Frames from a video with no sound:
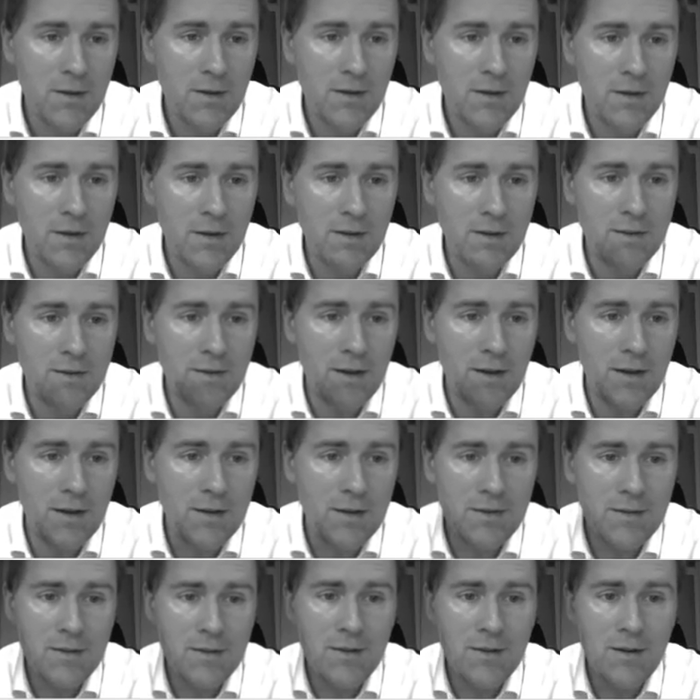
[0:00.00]
it
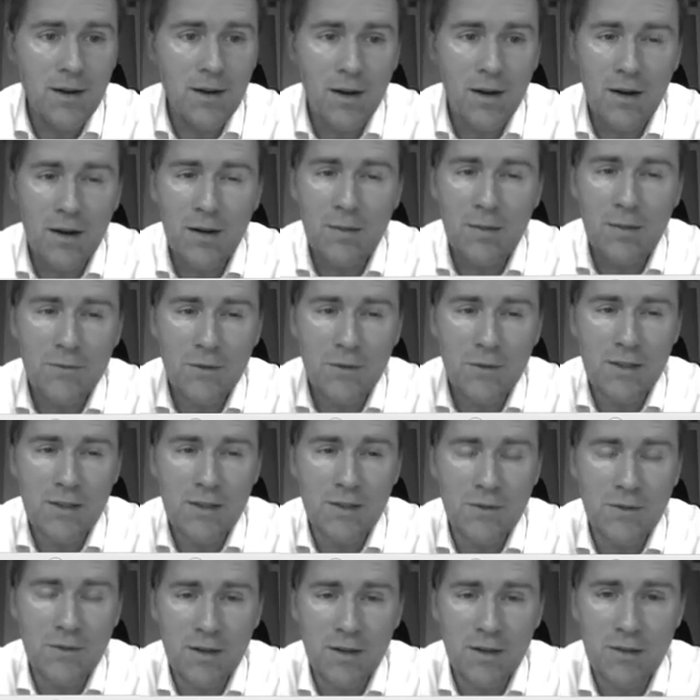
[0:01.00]
says, I'm
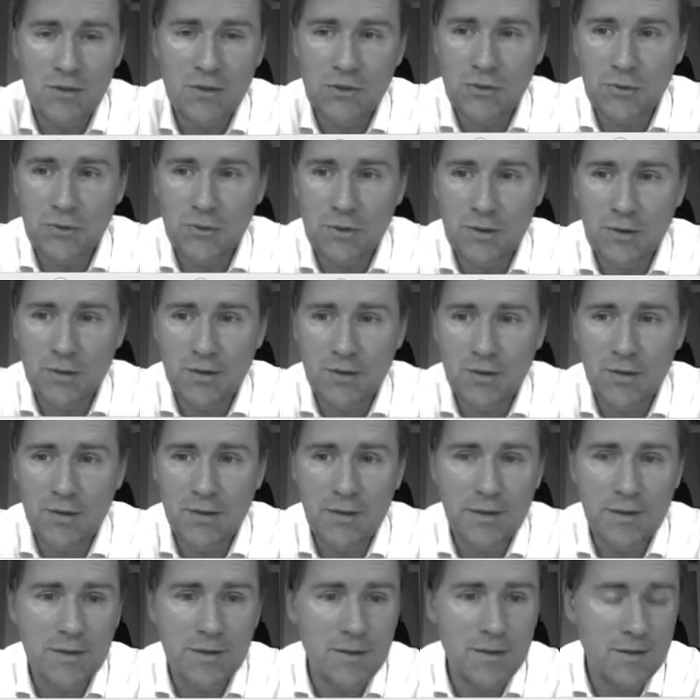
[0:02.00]
fairly sure
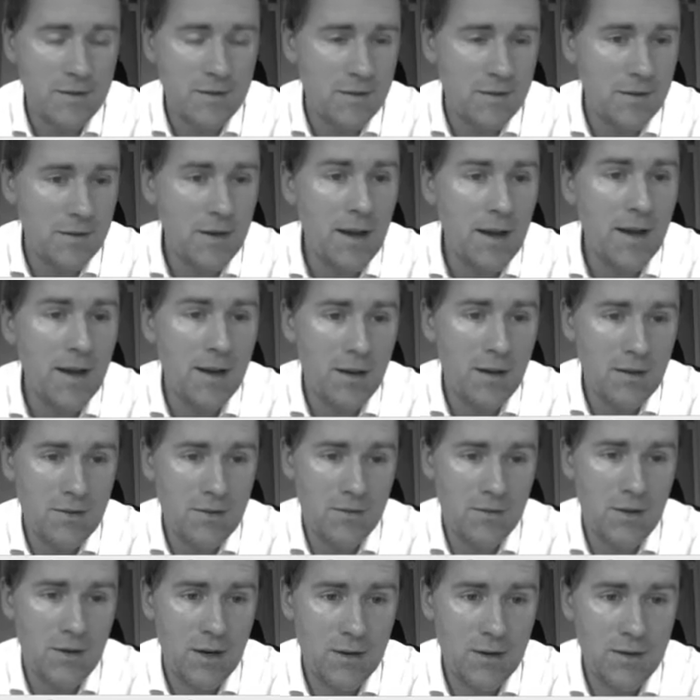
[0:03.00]
that this is an endless
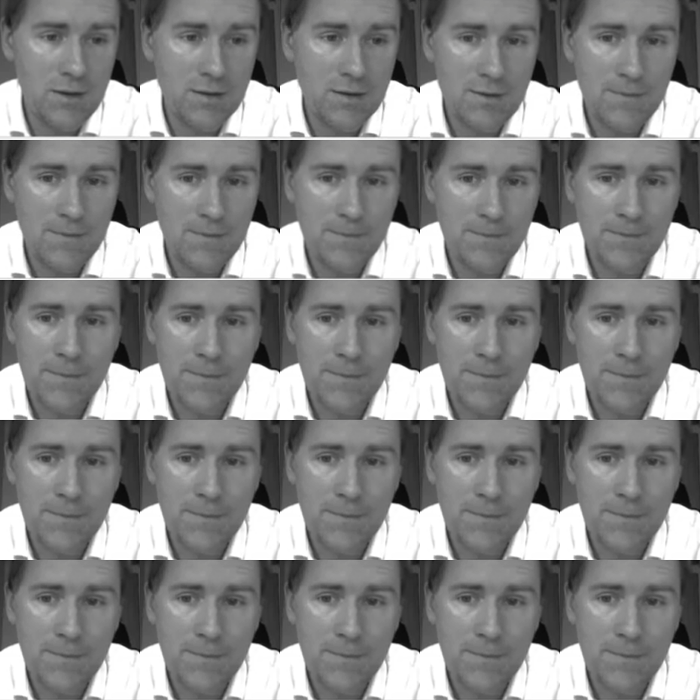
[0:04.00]
variant.